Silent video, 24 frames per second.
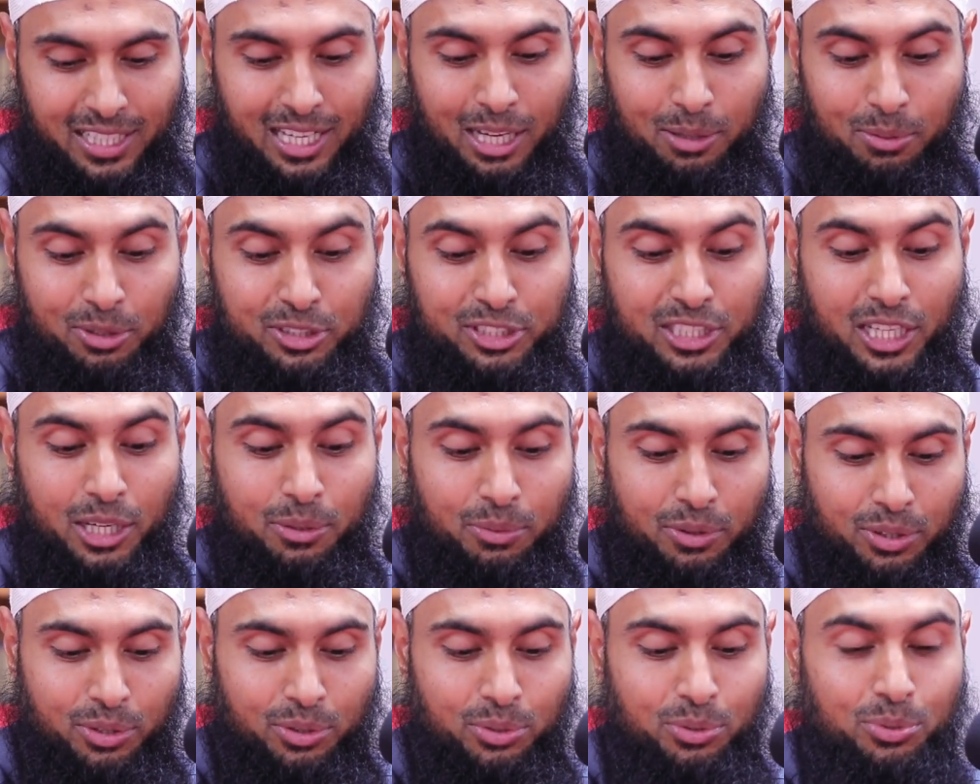And I will share
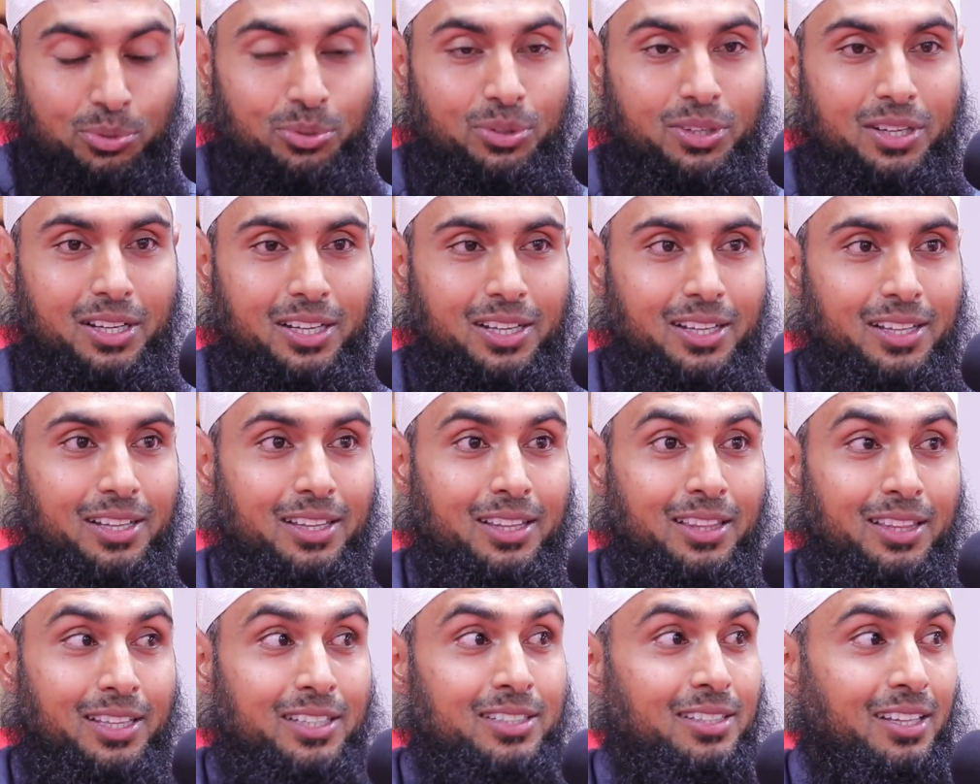with you
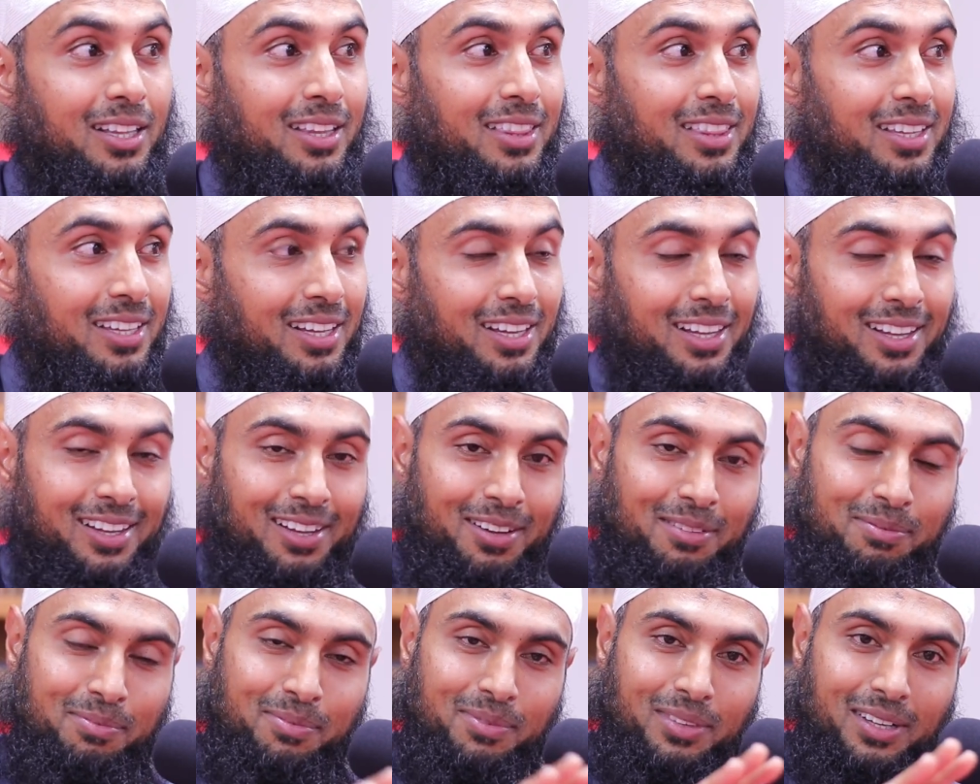
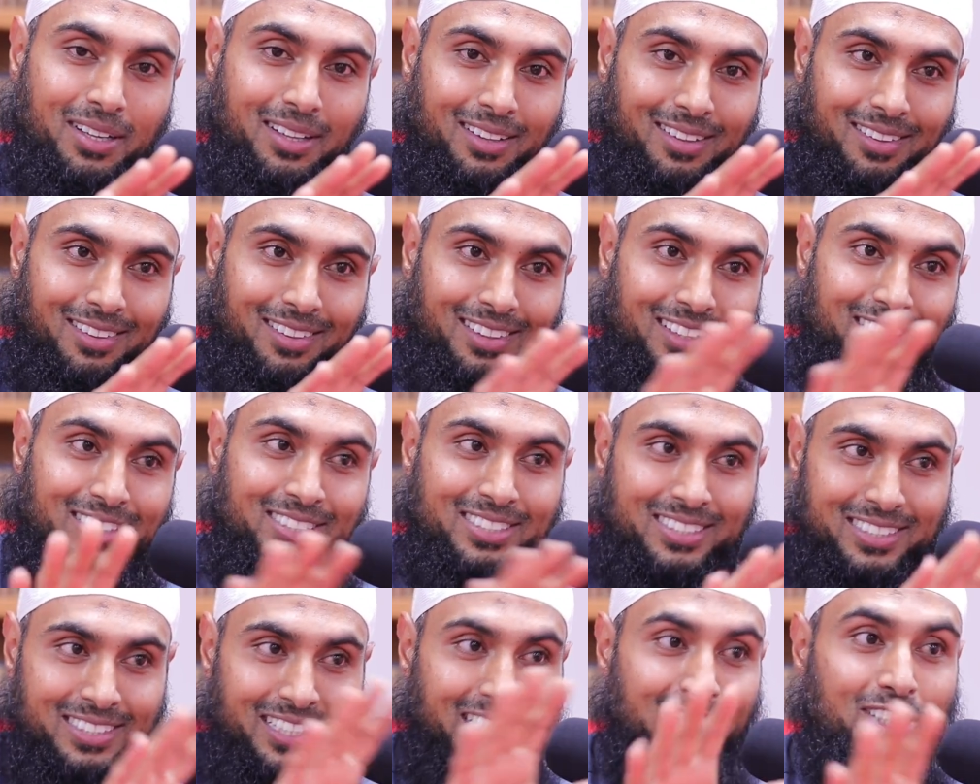these
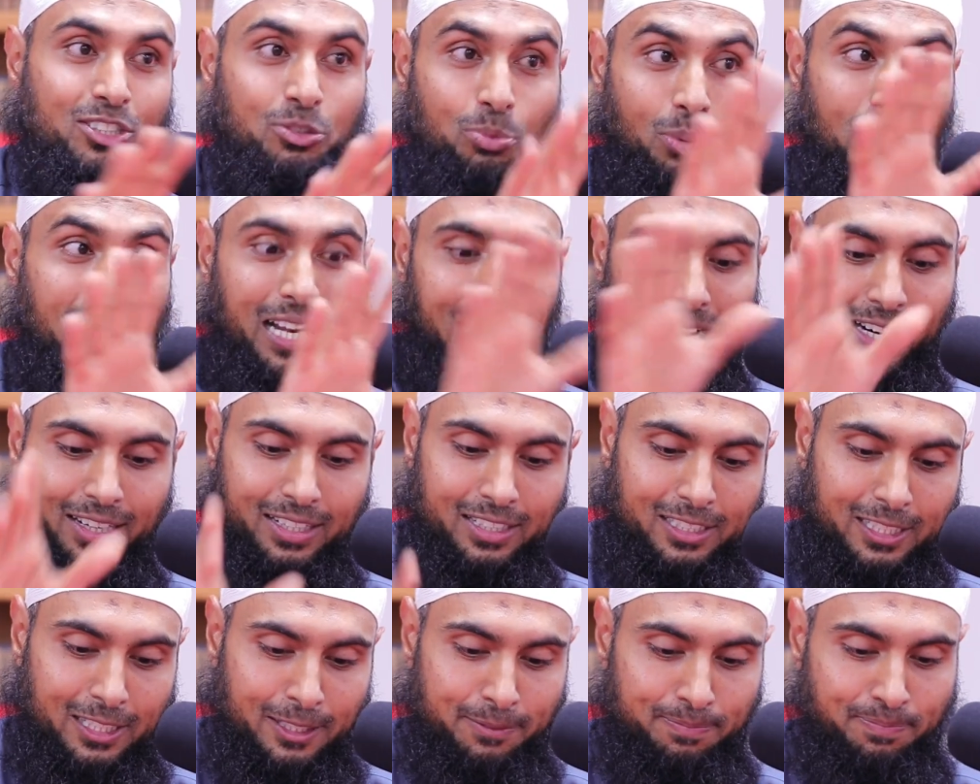six with
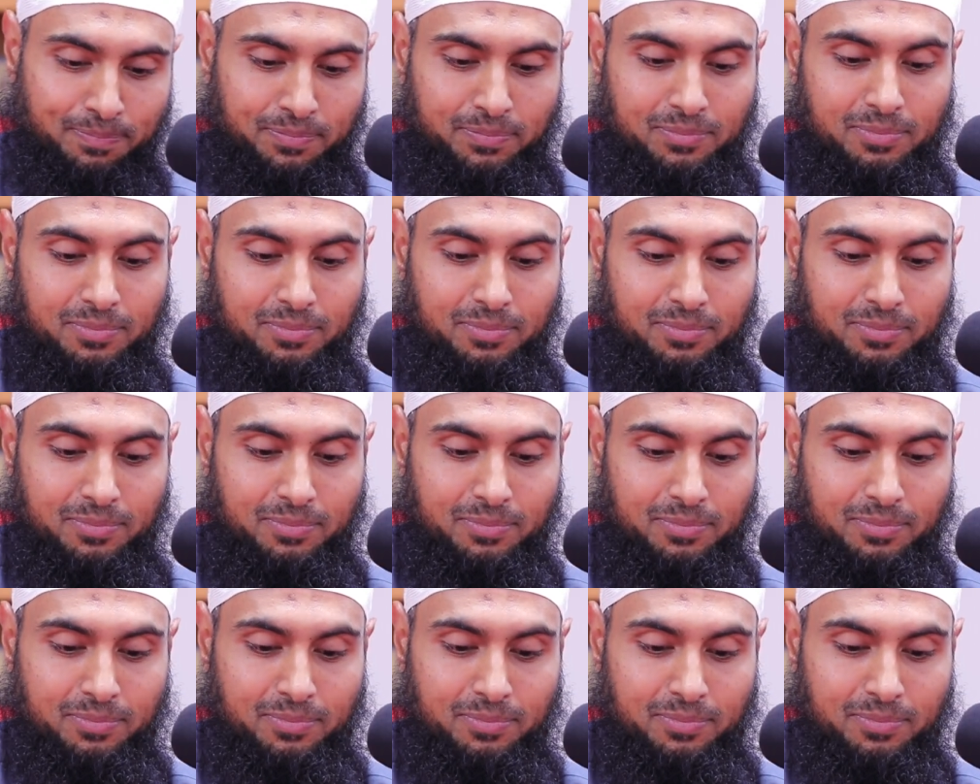clarity.